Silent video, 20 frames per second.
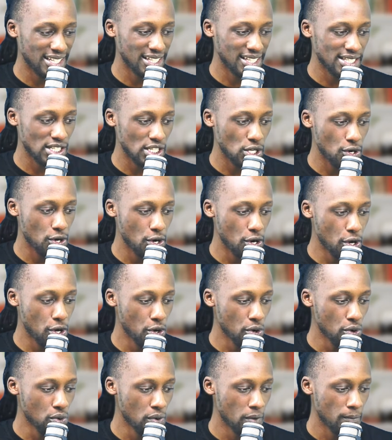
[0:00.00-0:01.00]
this,
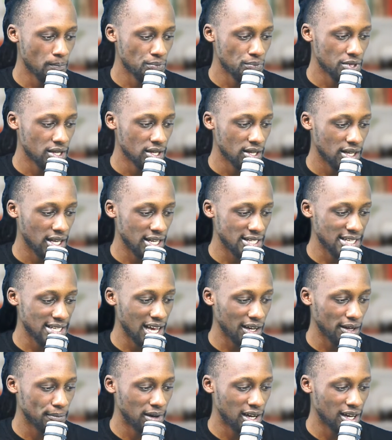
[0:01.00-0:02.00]
no.
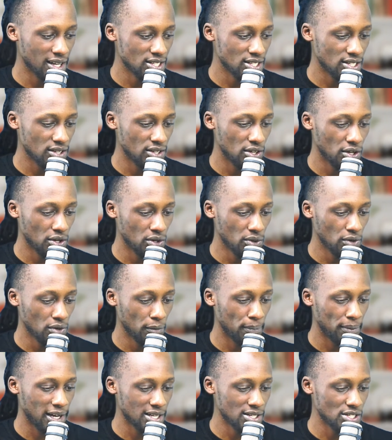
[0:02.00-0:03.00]
Exact March, no.
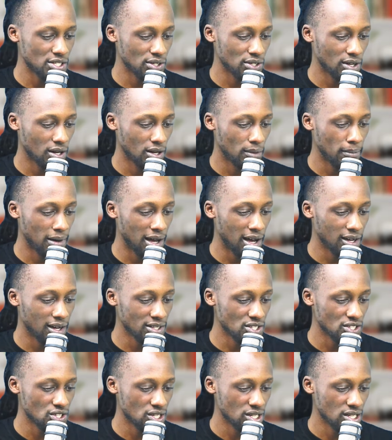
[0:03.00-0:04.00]
Partial
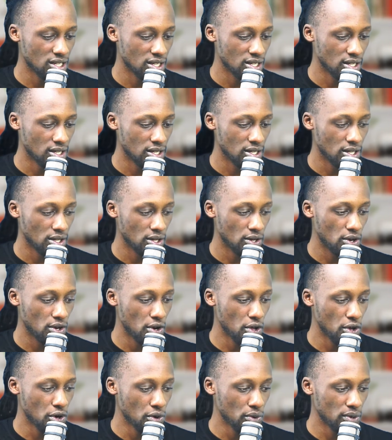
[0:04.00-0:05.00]
March,
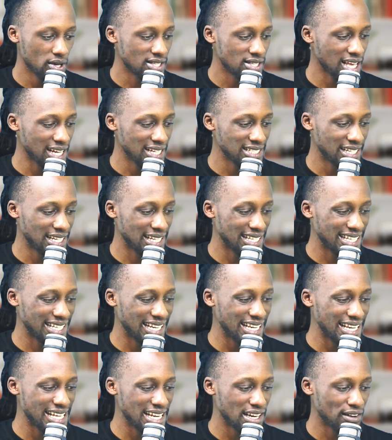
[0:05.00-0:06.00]
no. It's actually
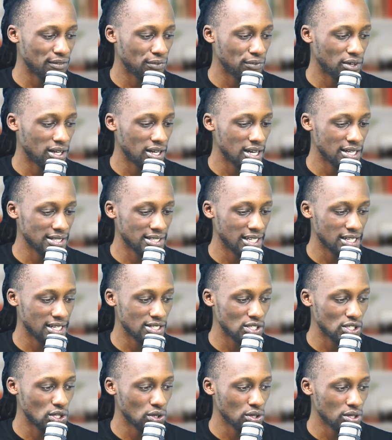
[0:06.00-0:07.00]
clean for us, and it's
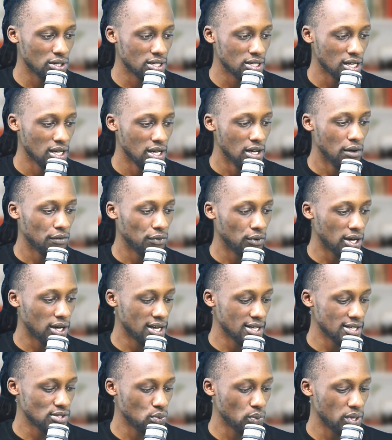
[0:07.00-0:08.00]
good for
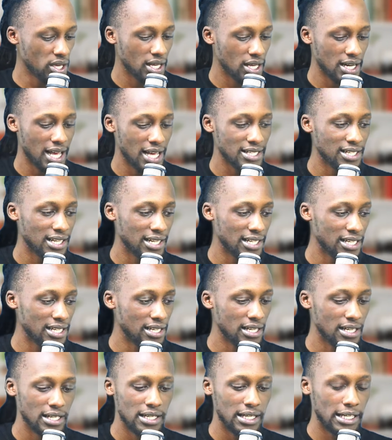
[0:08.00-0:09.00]
us. We can actually
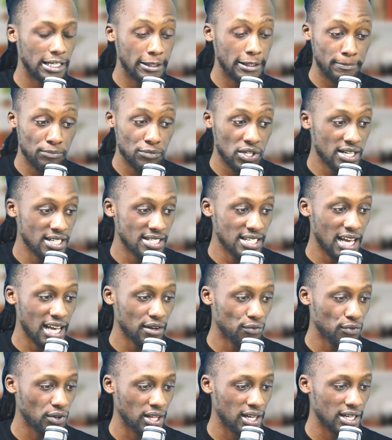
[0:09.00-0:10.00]
design
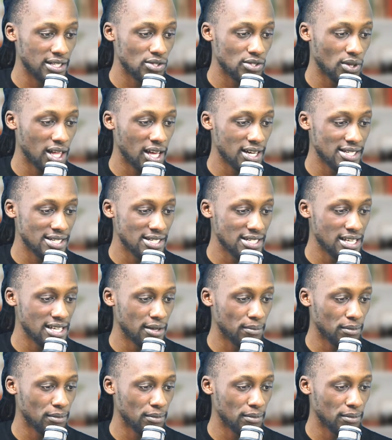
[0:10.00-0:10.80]
for that. So that is TM